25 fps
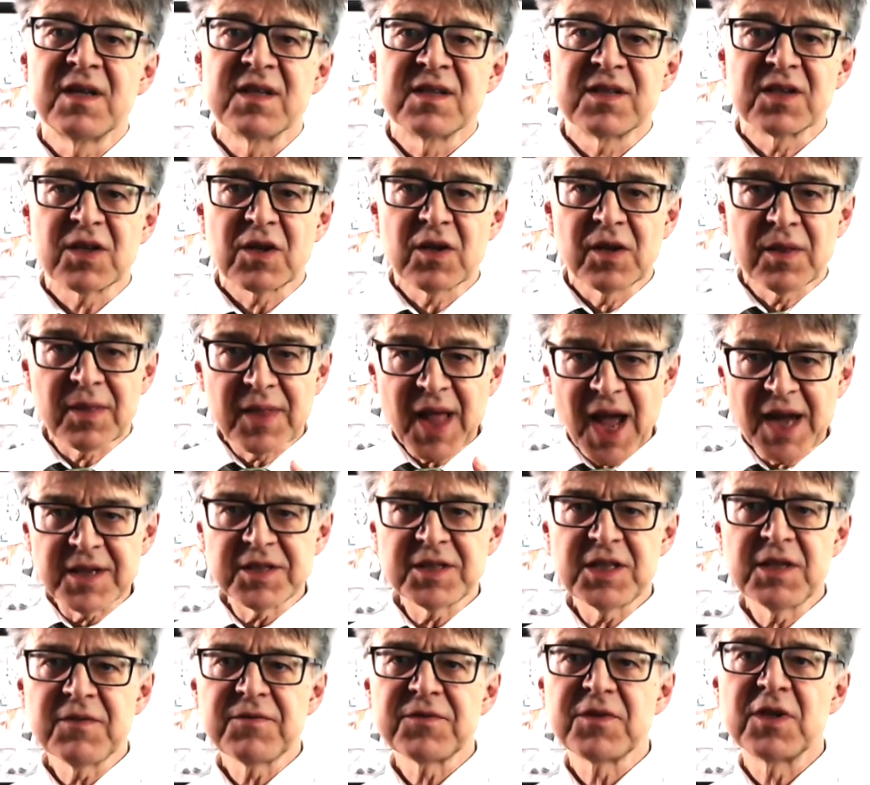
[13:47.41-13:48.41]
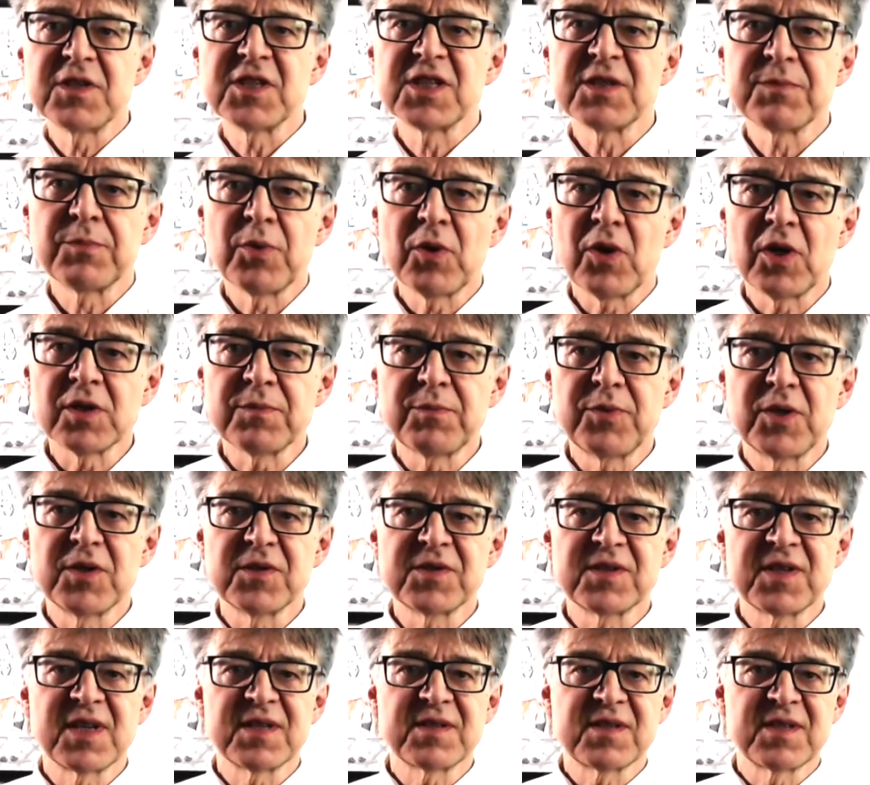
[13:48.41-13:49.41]
The conductive transport
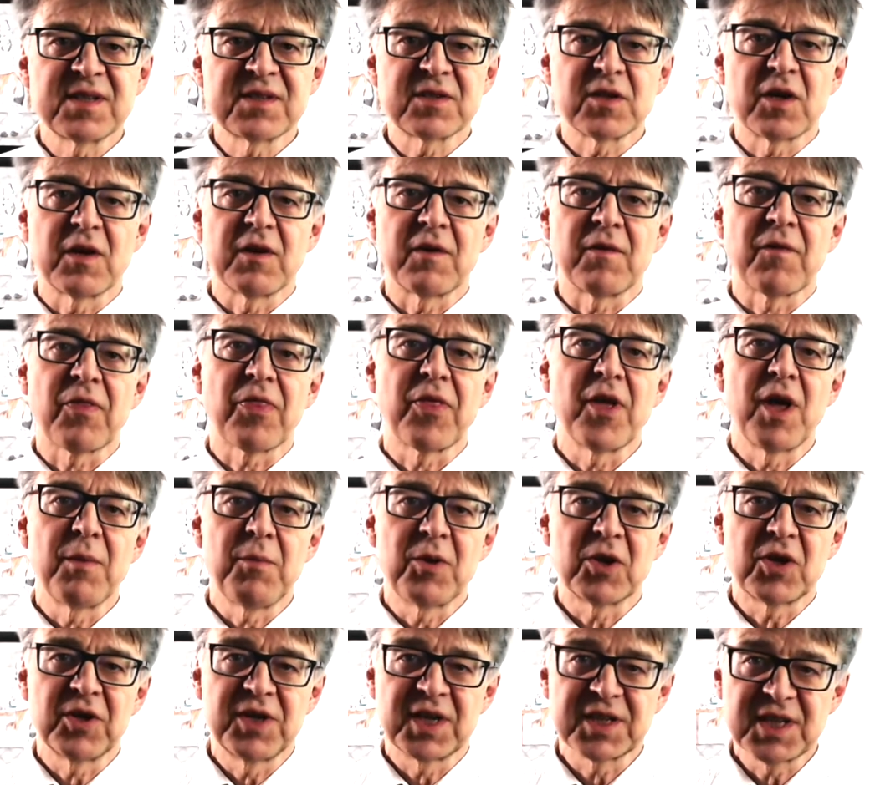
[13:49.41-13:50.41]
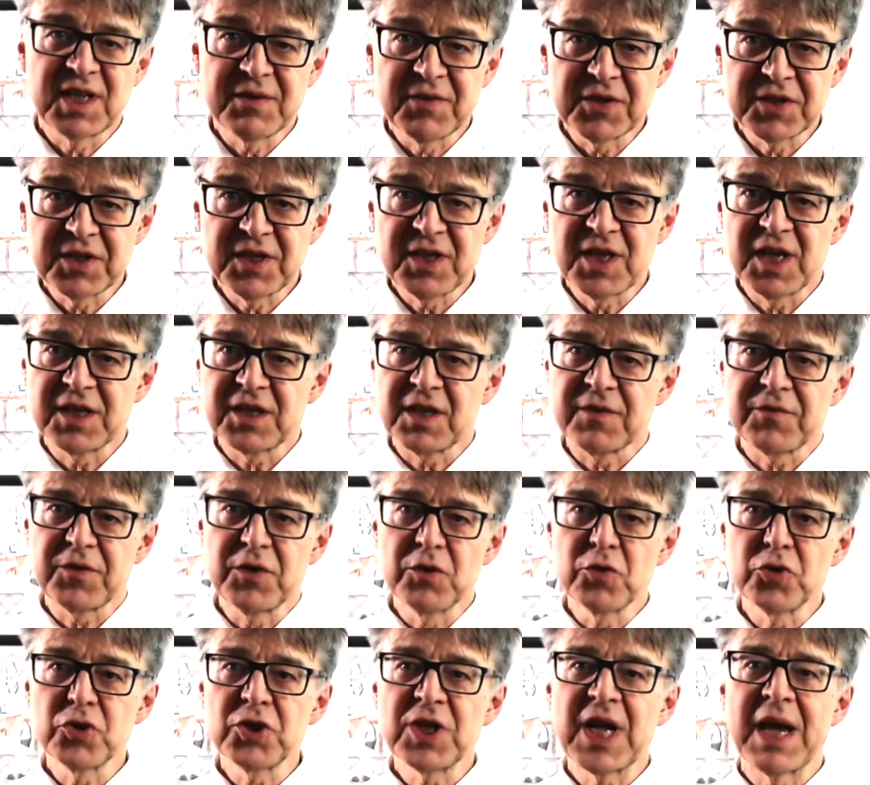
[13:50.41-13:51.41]
processes of thermal conductivity and
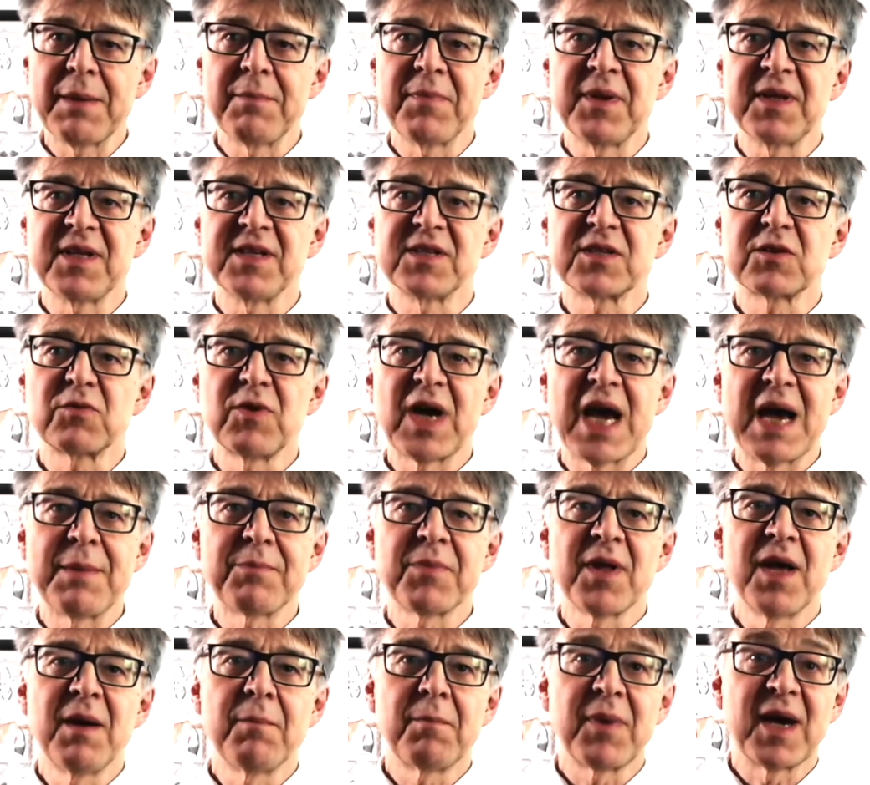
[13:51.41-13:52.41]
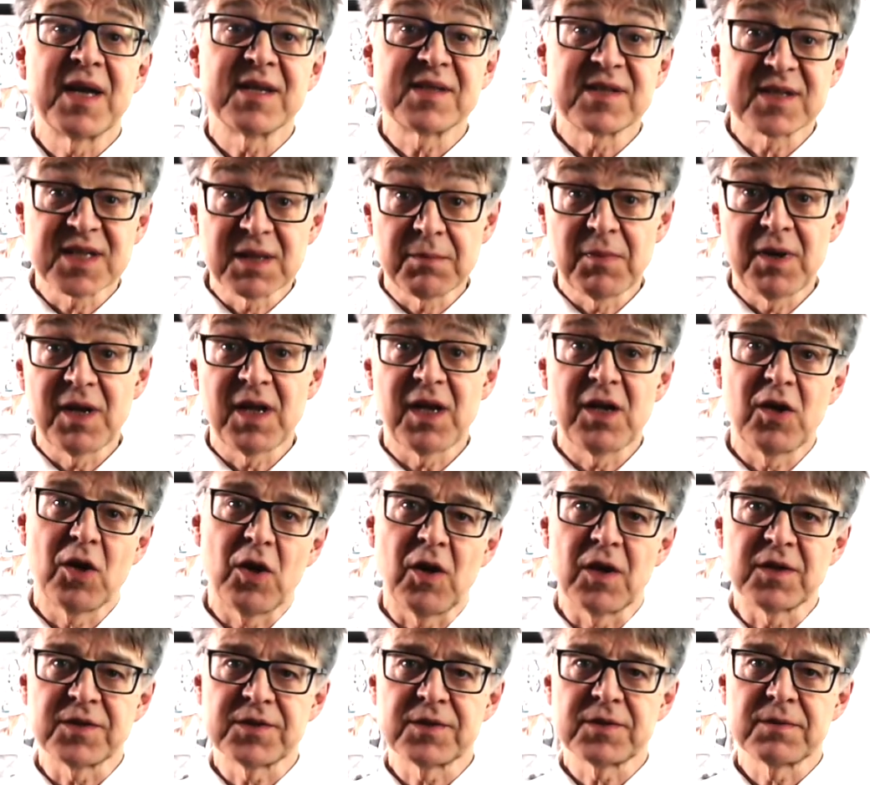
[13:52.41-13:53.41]
diffusion can be described by similar
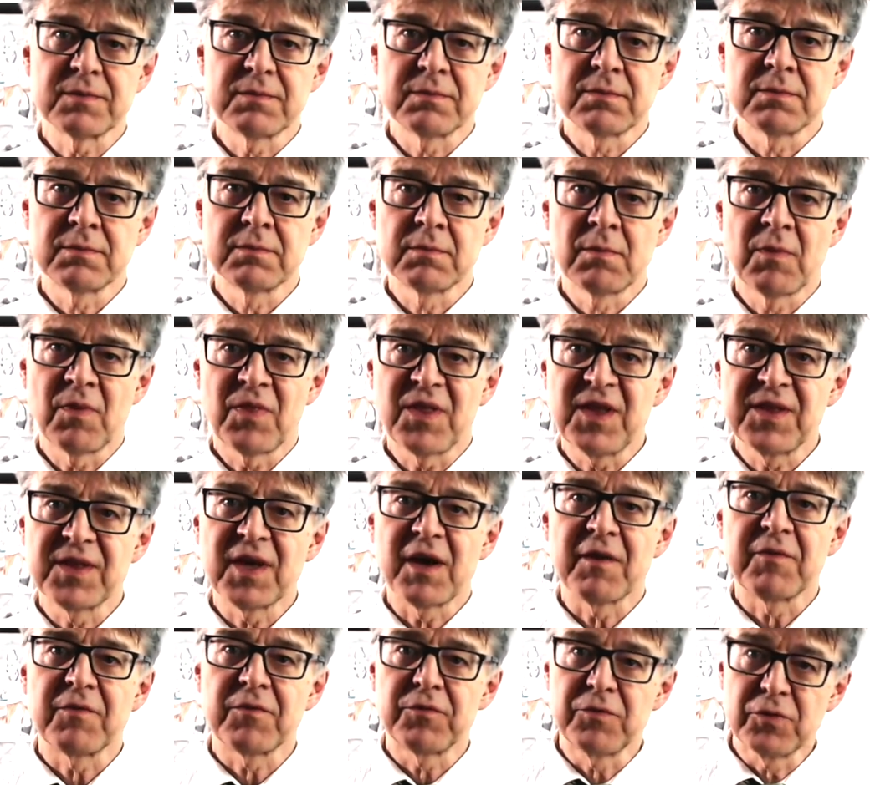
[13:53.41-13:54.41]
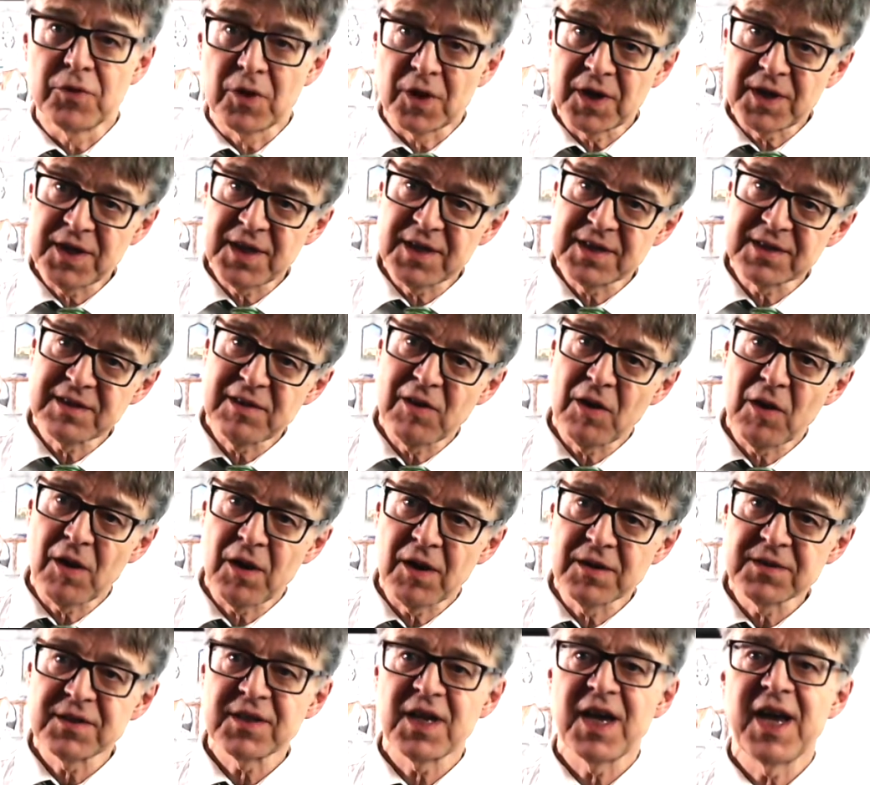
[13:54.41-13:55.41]
laws. These are Fourier's
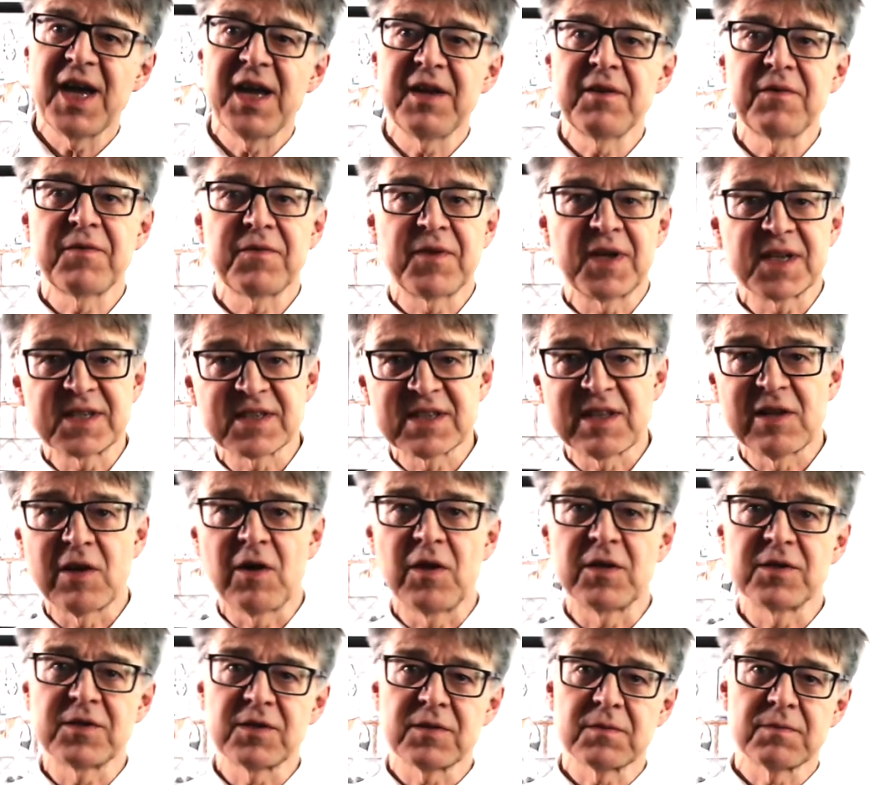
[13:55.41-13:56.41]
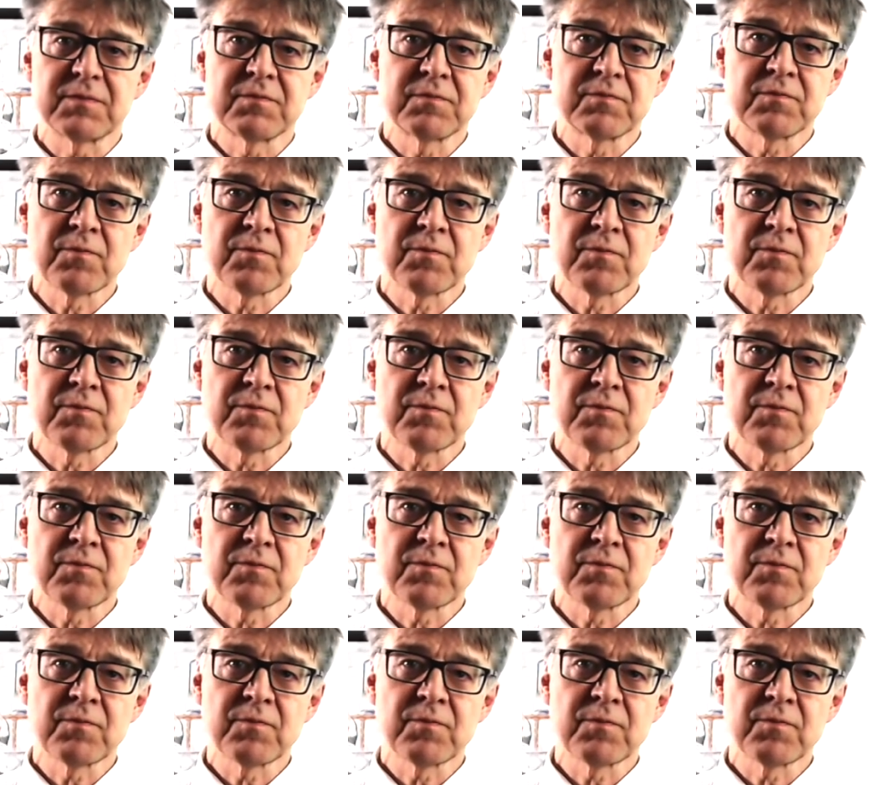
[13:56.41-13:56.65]
laws and Fick's laws.